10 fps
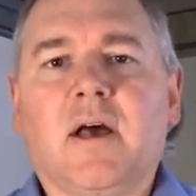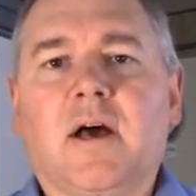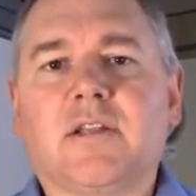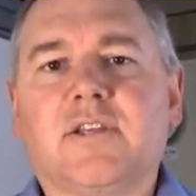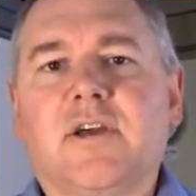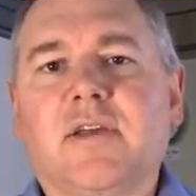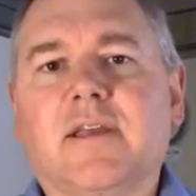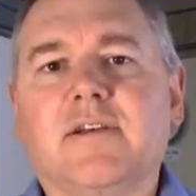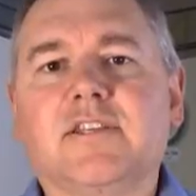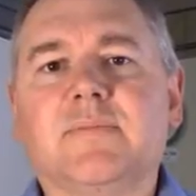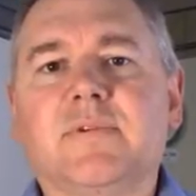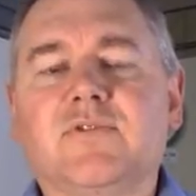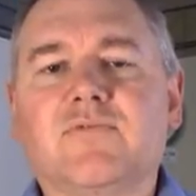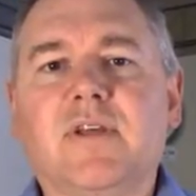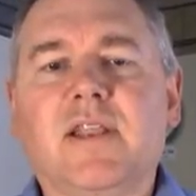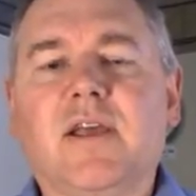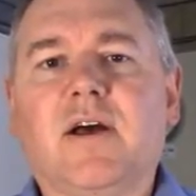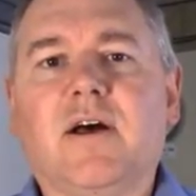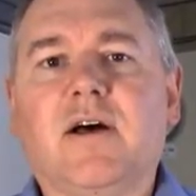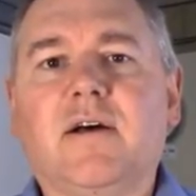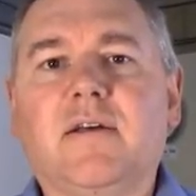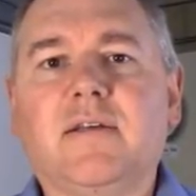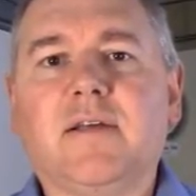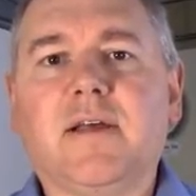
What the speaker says: Our target customers really are